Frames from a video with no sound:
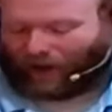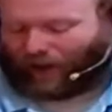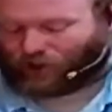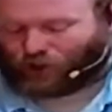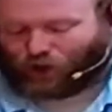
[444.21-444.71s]

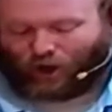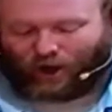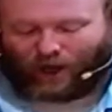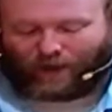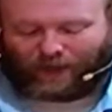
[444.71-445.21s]
As
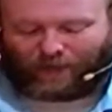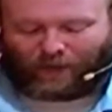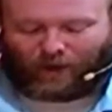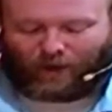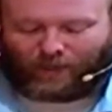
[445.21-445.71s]
John had
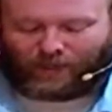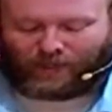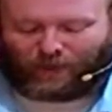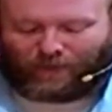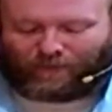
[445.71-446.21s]
people coming
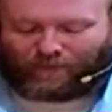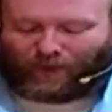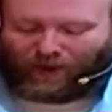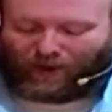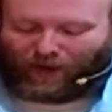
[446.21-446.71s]
to him,
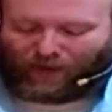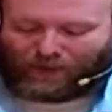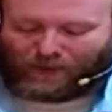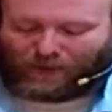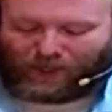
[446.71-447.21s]
and he
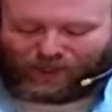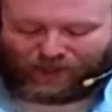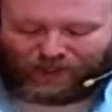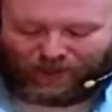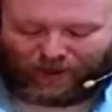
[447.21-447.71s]
was
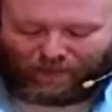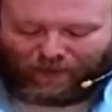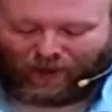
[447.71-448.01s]
preaching to them,